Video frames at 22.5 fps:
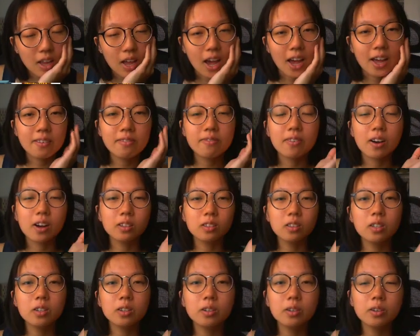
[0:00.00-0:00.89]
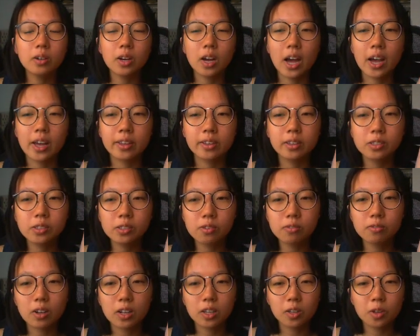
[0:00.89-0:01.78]
I used to
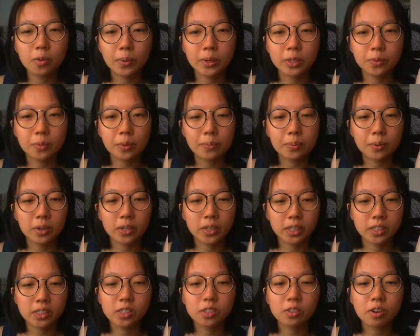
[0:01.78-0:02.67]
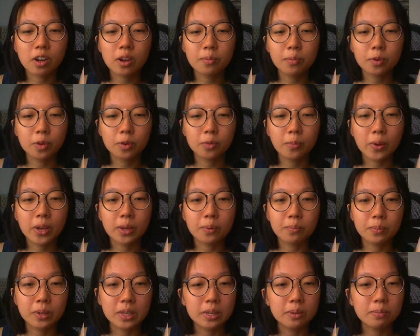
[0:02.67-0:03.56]
follow a bunch of people on Instagram who would make
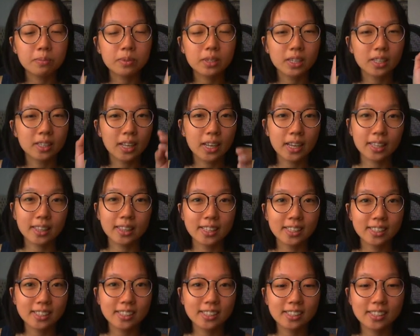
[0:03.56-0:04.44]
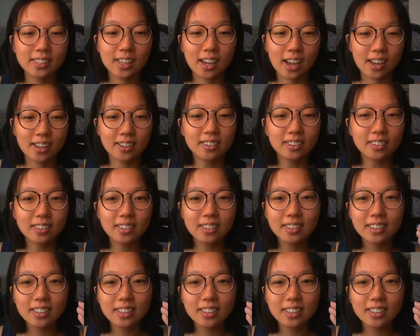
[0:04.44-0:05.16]
memes in like this style.